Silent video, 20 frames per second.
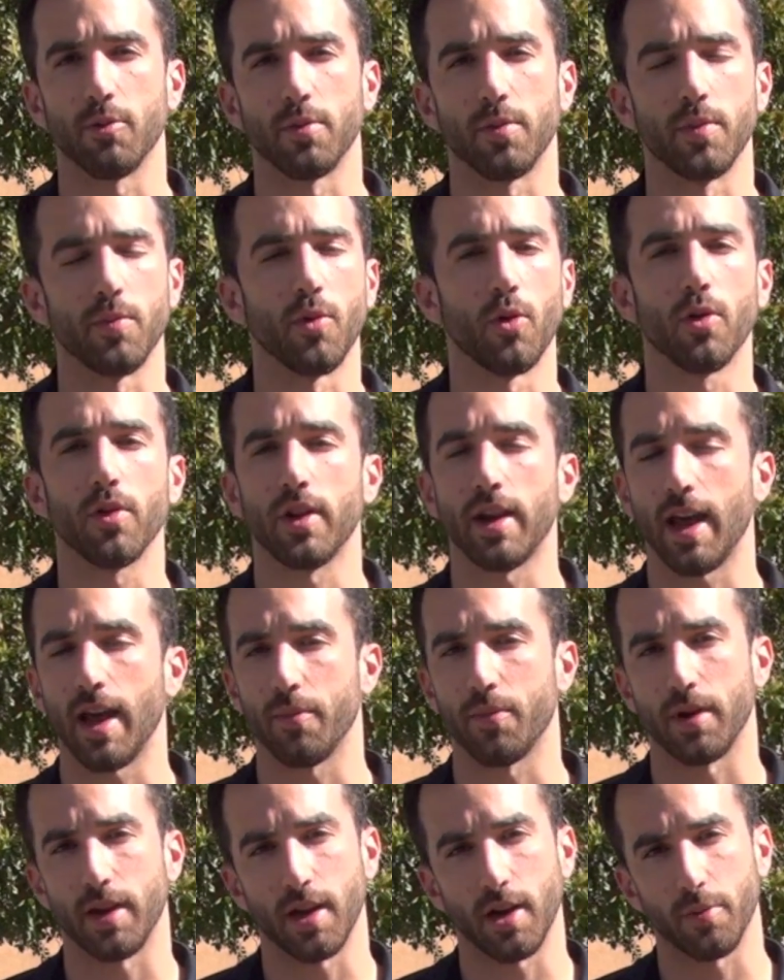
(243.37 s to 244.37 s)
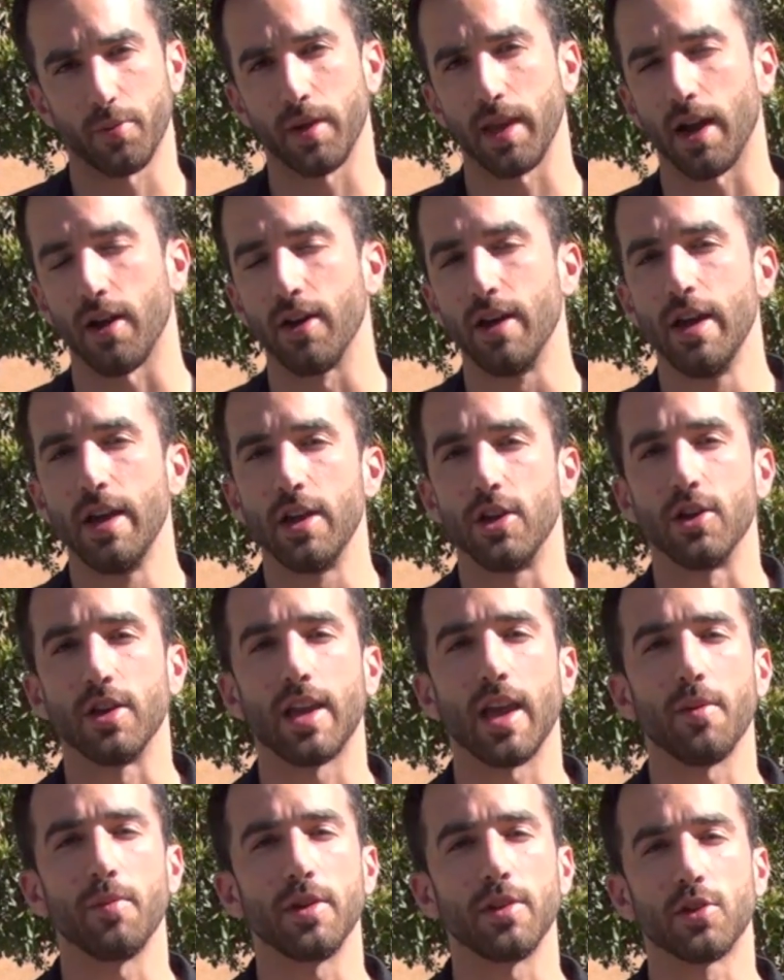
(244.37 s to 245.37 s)
We'll be more than happy to help you out. You can
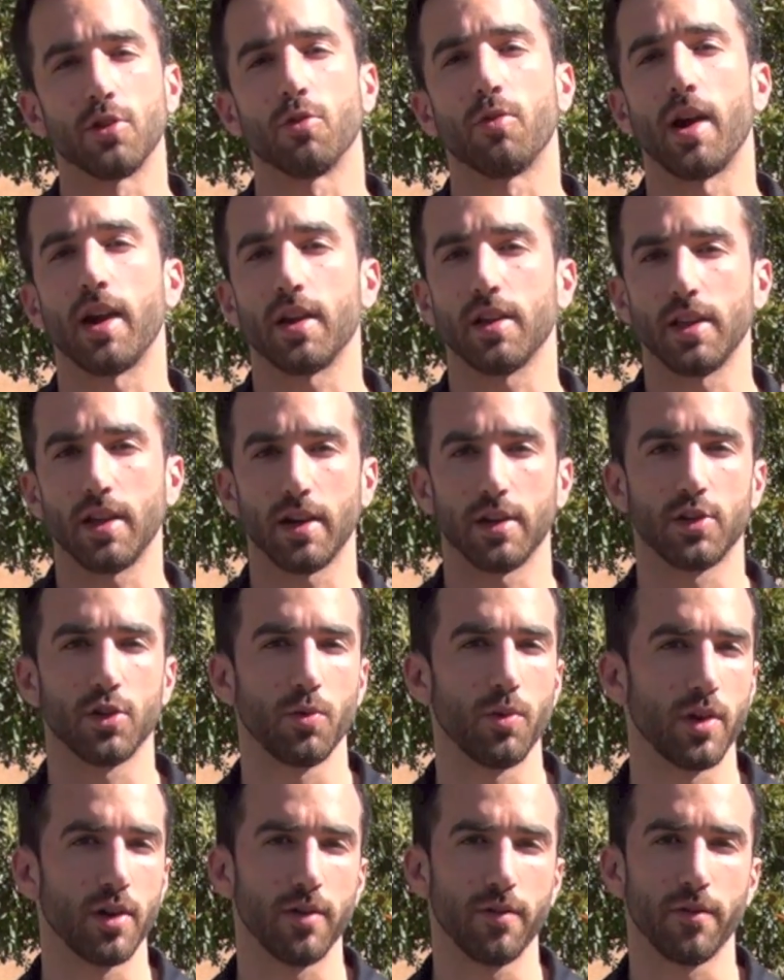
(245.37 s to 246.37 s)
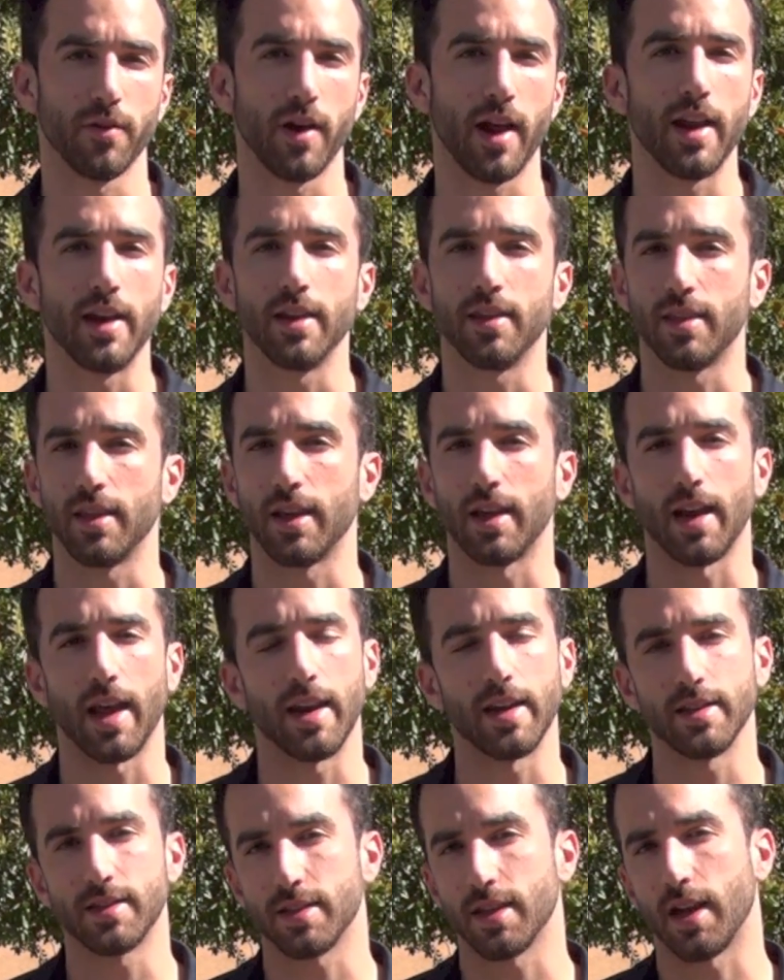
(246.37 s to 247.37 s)
get me directly on Twitter for anything at
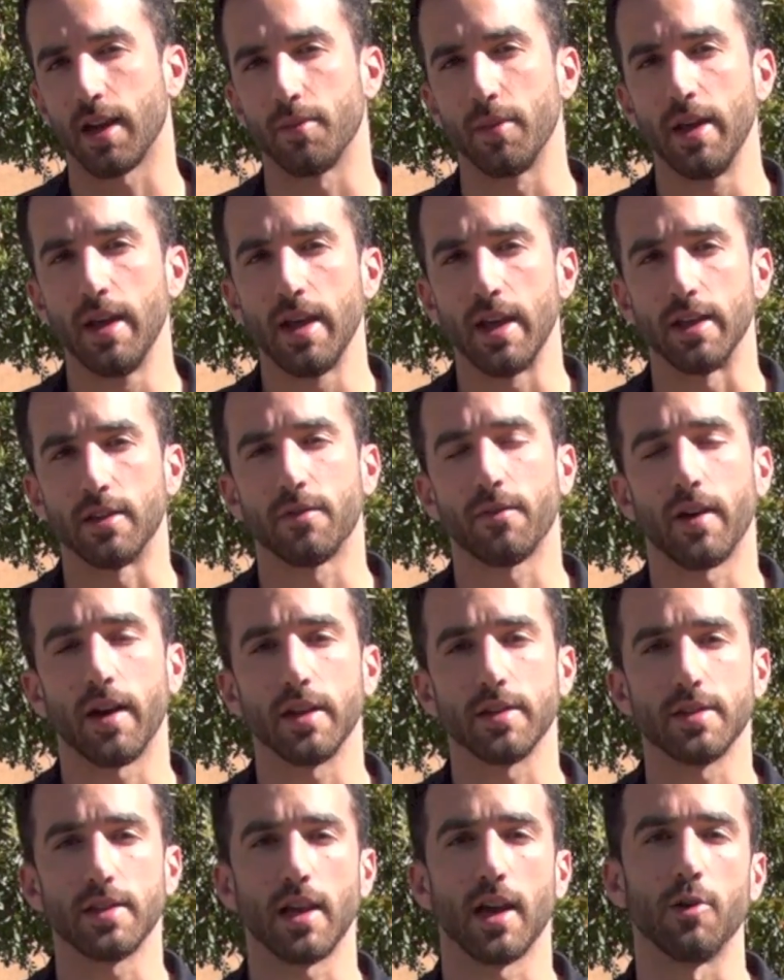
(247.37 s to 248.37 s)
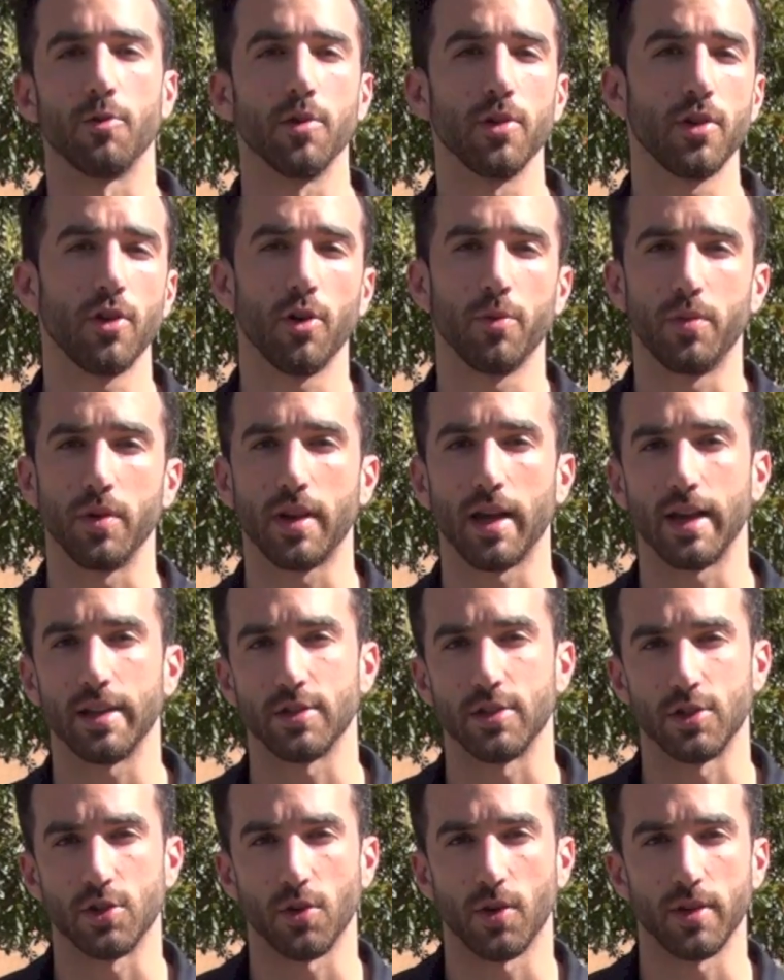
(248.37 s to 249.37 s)
any time. It's Fonzie. I really hope you
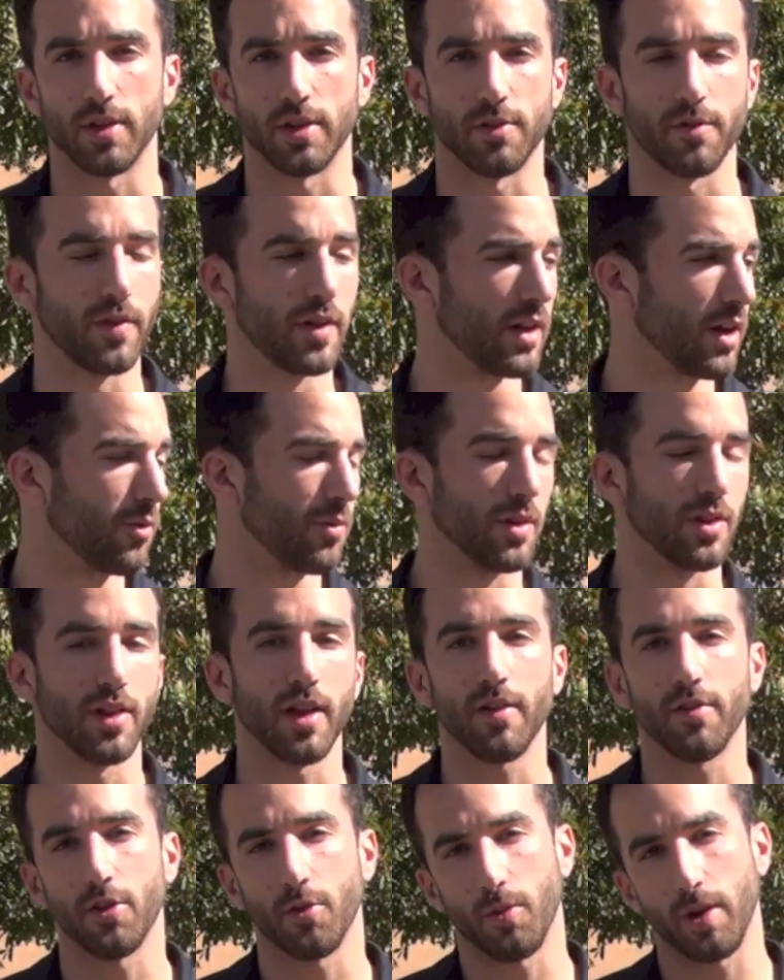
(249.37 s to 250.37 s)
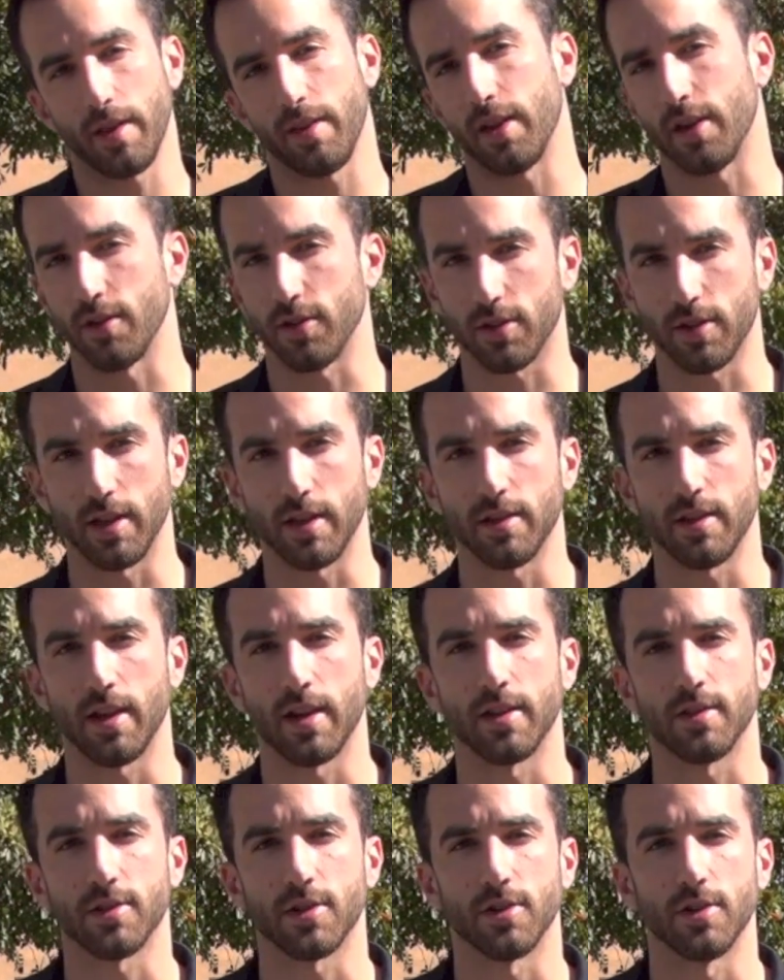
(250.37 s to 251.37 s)
guys enjoy this video. We love the way that
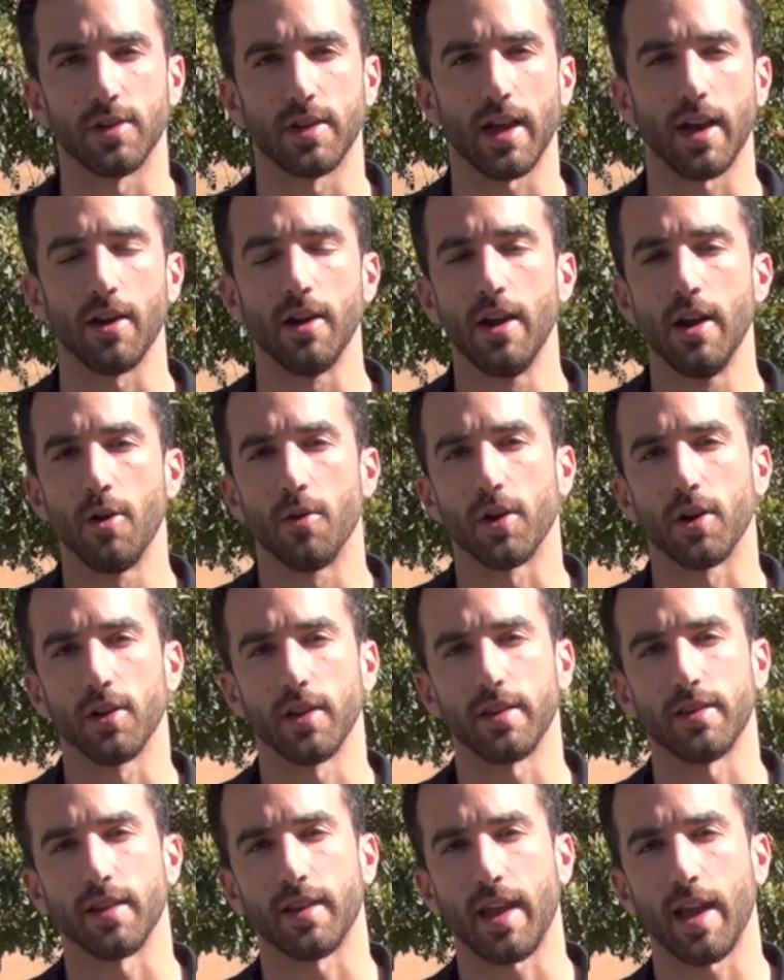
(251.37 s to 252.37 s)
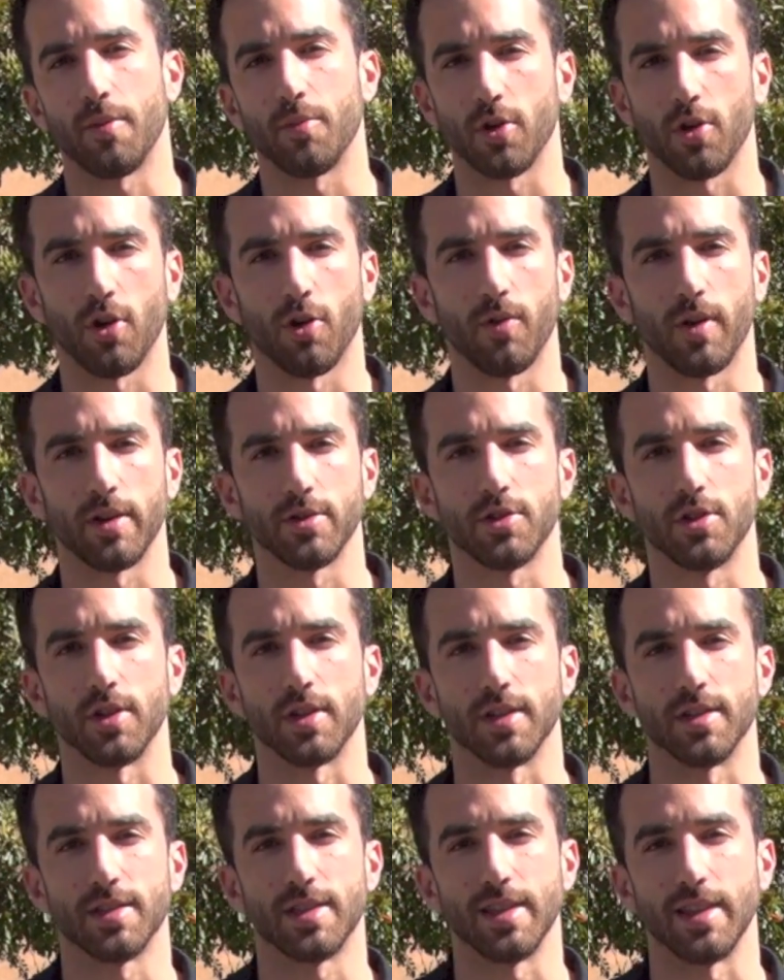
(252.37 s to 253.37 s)
it turned out. We're going to let the camera go around so you
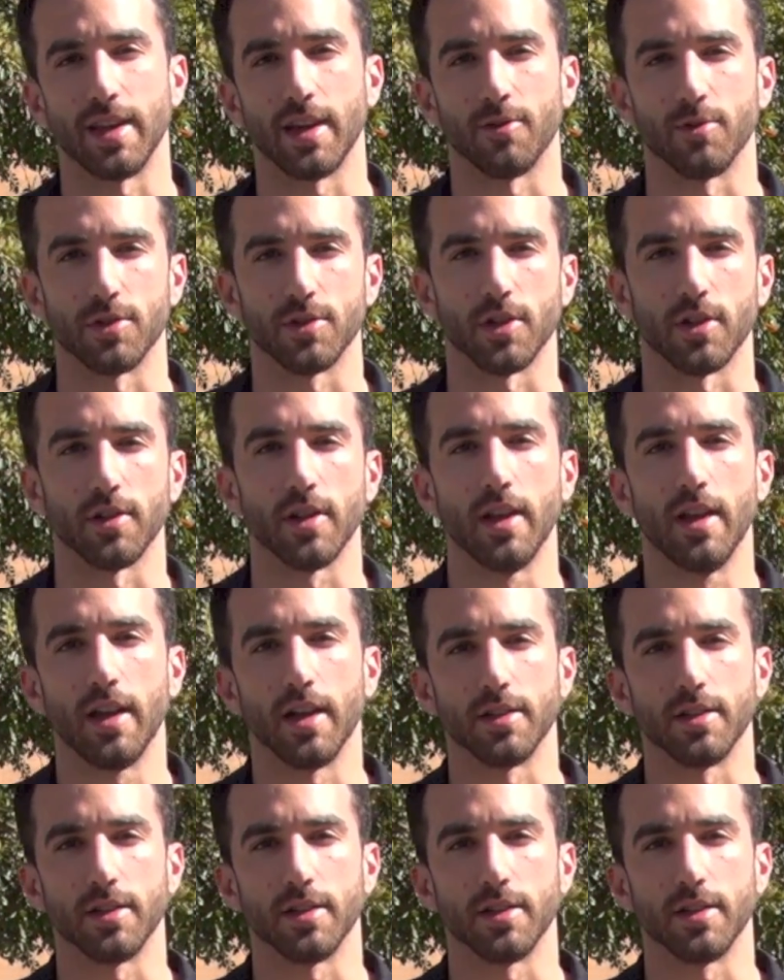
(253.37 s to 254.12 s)
can see the end result.